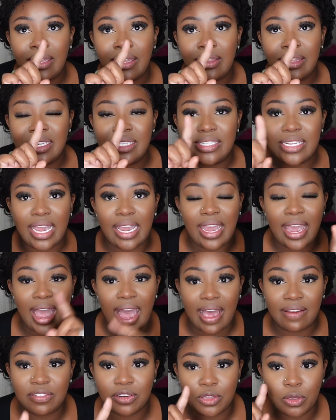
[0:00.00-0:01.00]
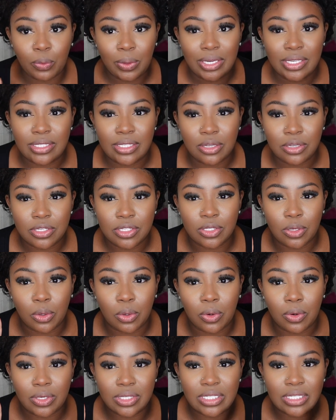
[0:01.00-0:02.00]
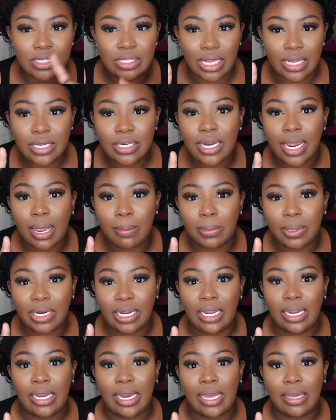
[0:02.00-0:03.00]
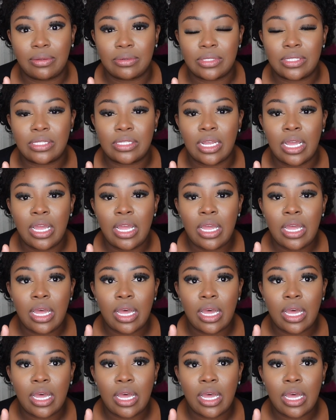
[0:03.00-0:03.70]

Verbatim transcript: the day after the wig sale. So on Sunday, I'm going to announce